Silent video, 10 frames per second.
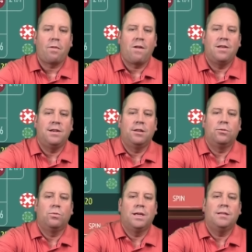Another
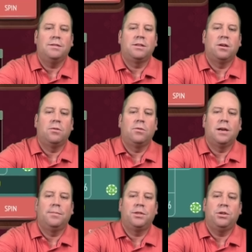win, so we're
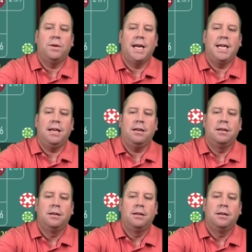up 280.